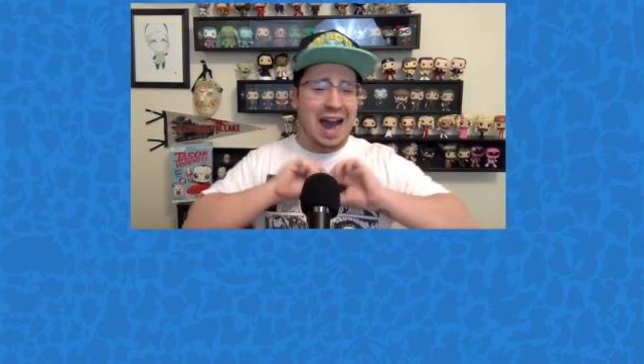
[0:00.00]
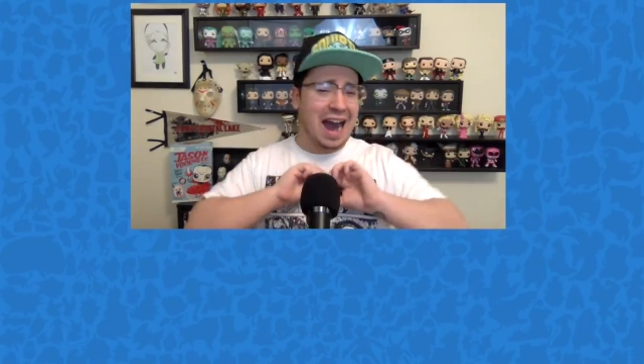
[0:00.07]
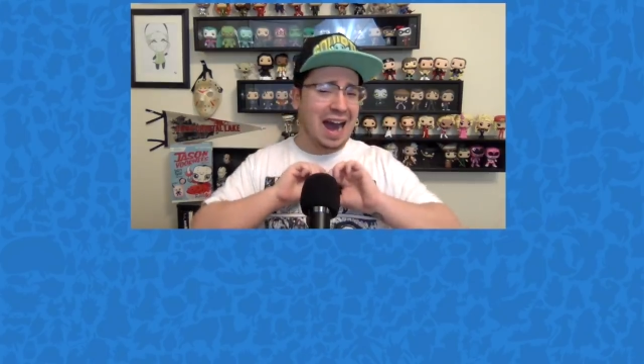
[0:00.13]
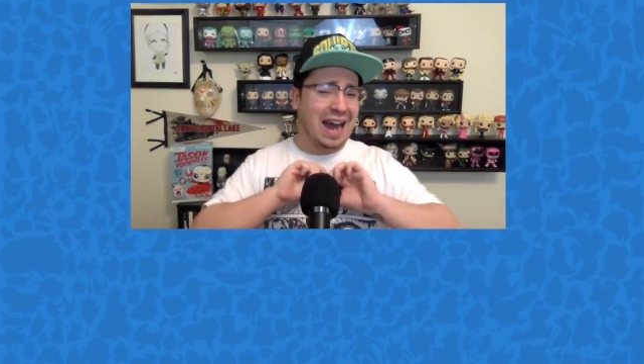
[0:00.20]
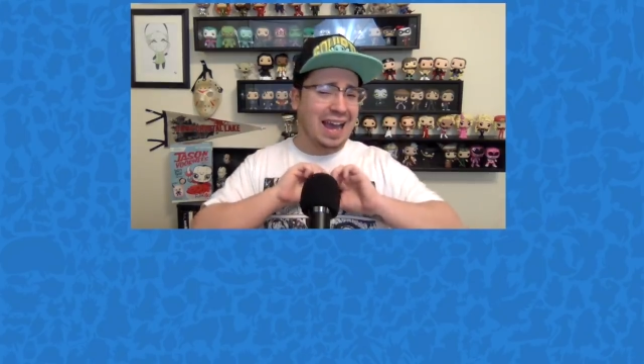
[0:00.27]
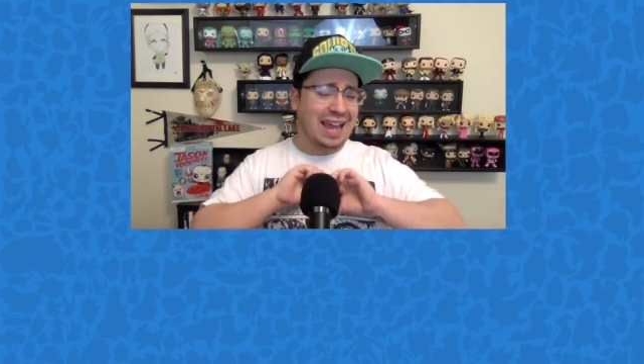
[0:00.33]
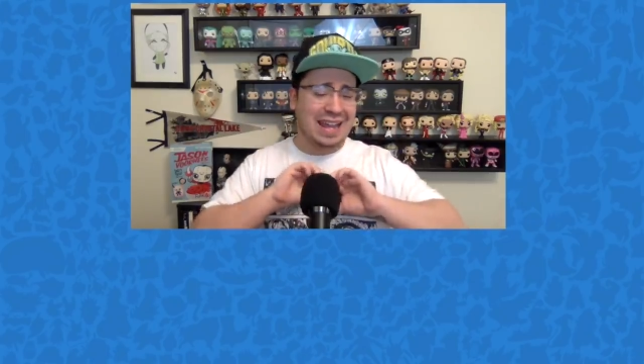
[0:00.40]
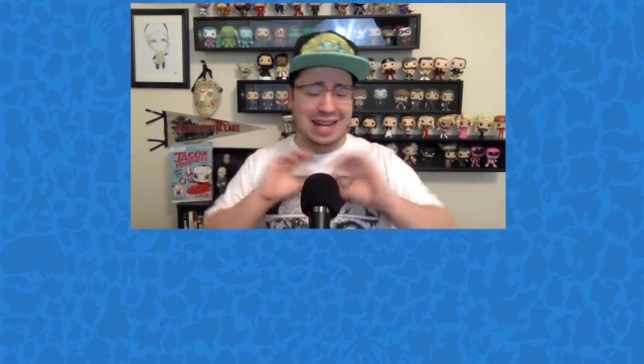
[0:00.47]

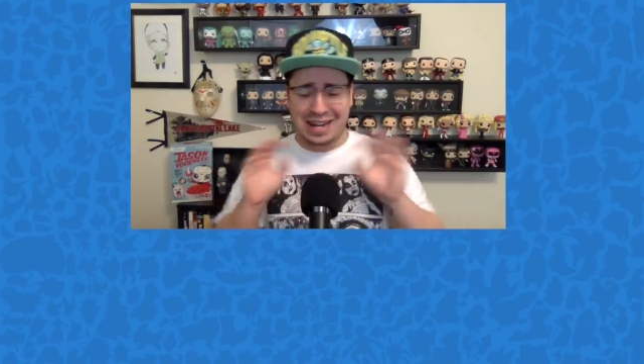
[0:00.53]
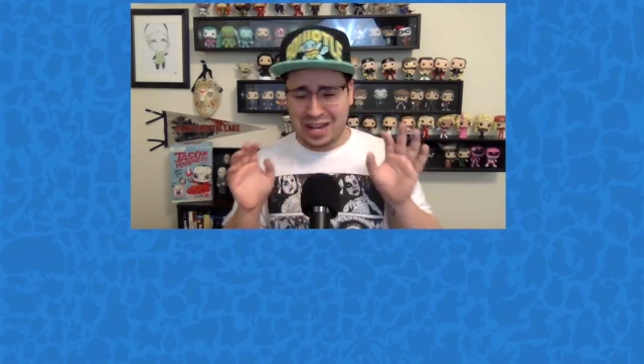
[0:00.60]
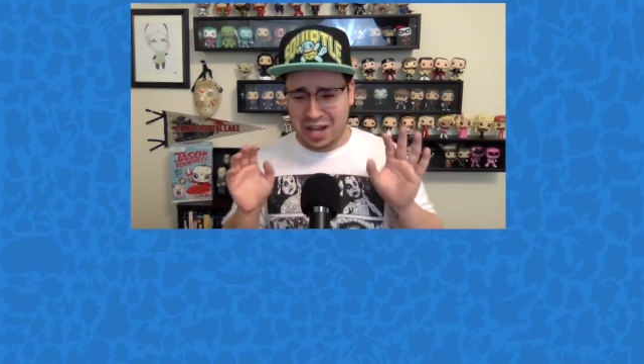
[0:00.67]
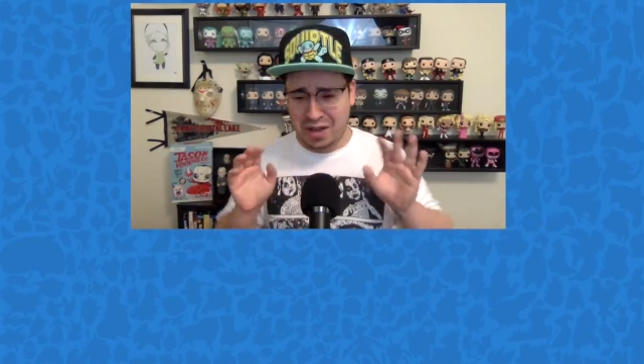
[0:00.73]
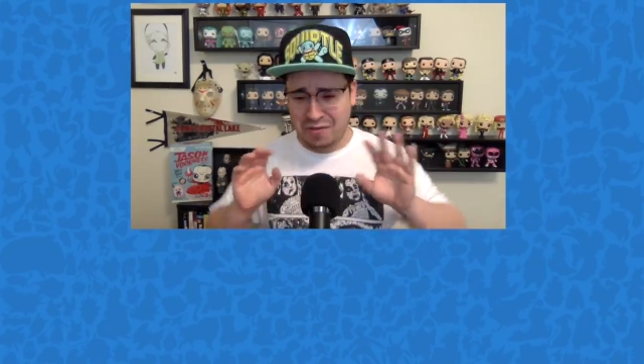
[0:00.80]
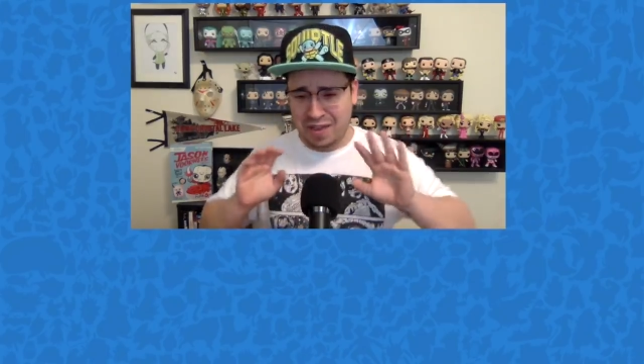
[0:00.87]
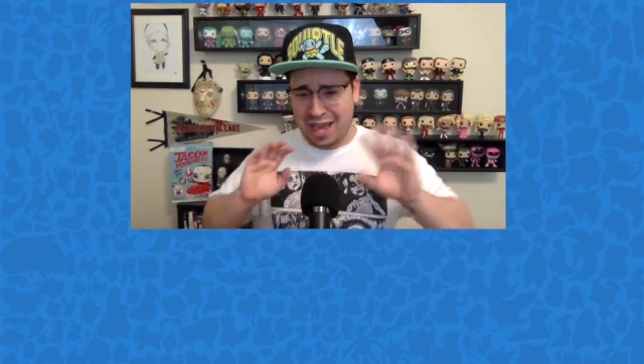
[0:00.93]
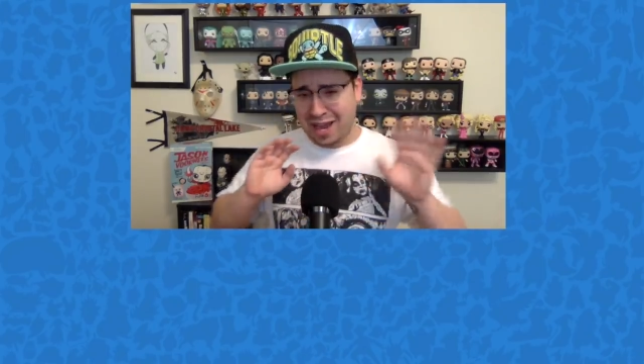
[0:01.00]
I
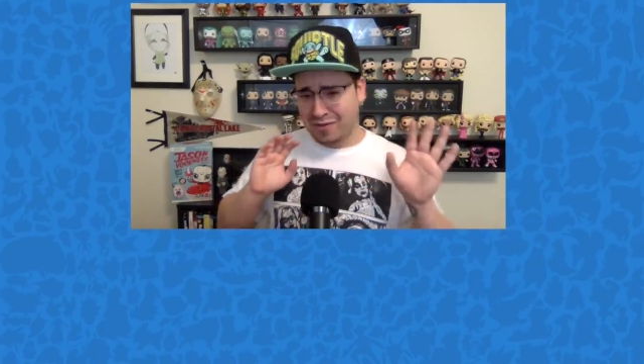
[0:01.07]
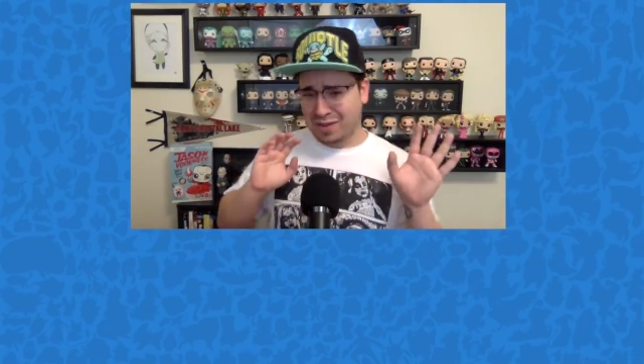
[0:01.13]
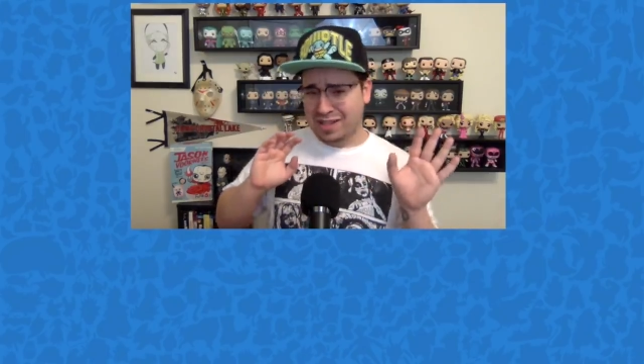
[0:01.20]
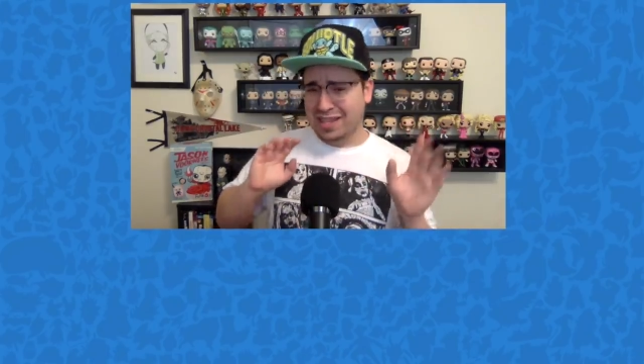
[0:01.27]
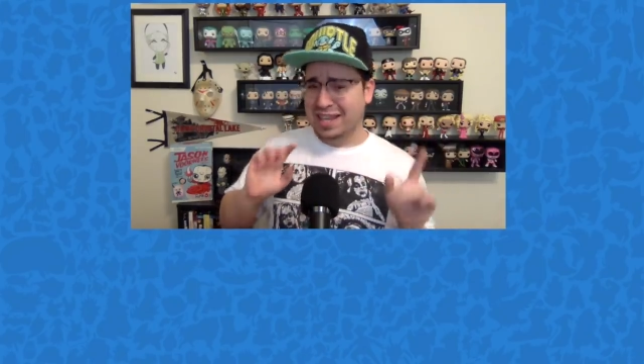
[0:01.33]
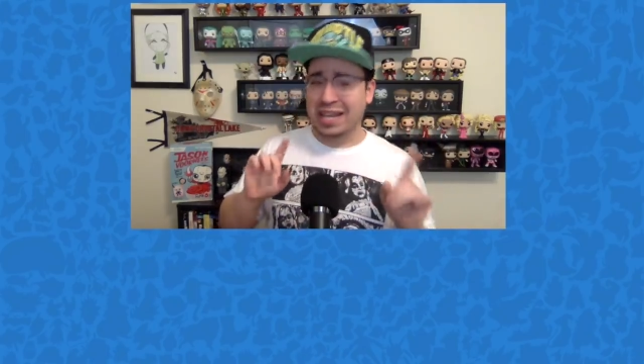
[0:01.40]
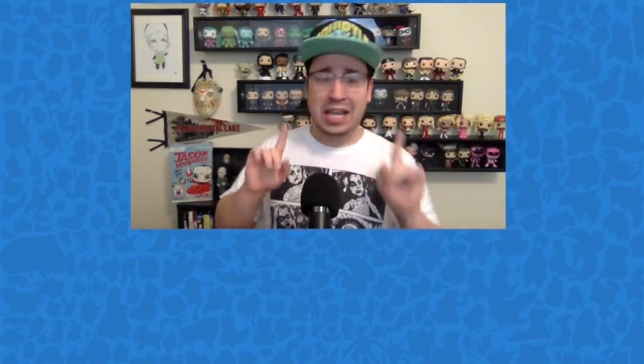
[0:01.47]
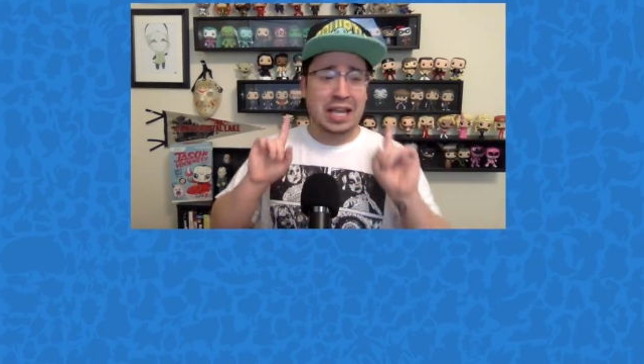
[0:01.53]
love
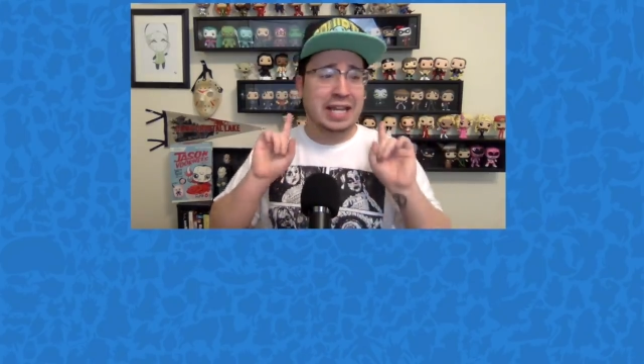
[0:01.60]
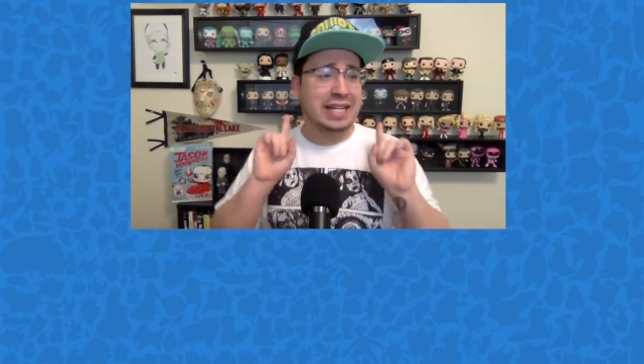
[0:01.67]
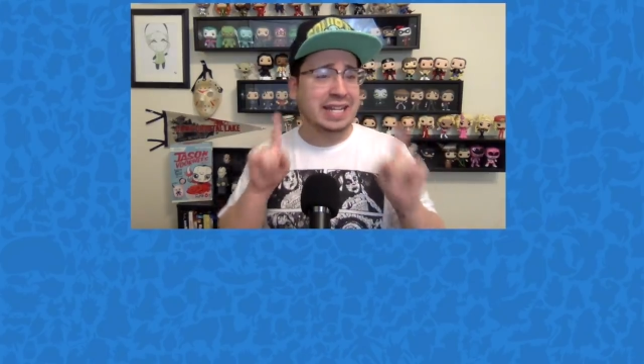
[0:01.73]
everything.